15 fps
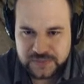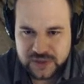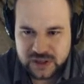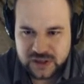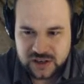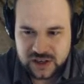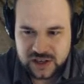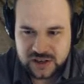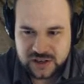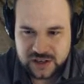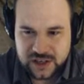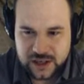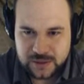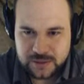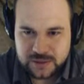and
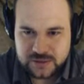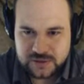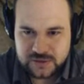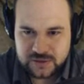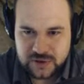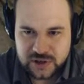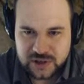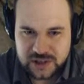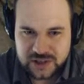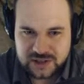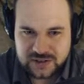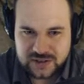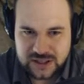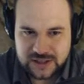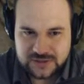unable to find any
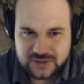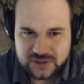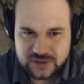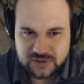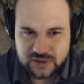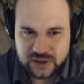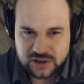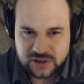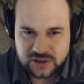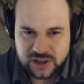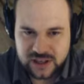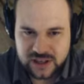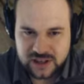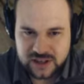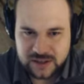slaves on the run, they
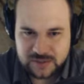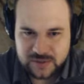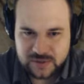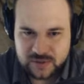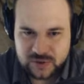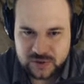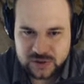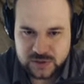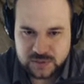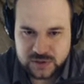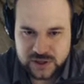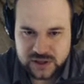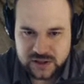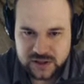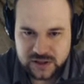kidnap the first
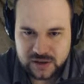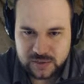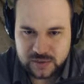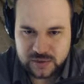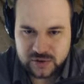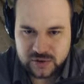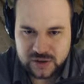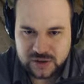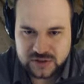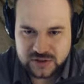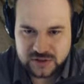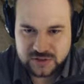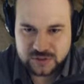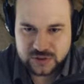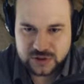black they come
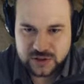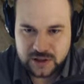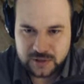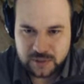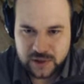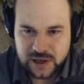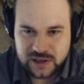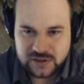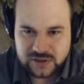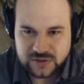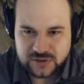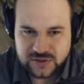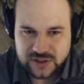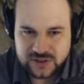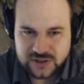across, which they pass
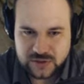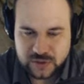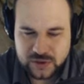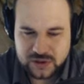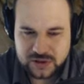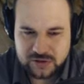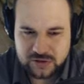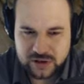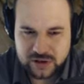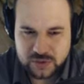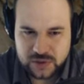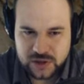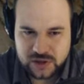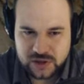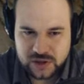off as the wanted
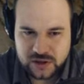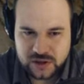runaway.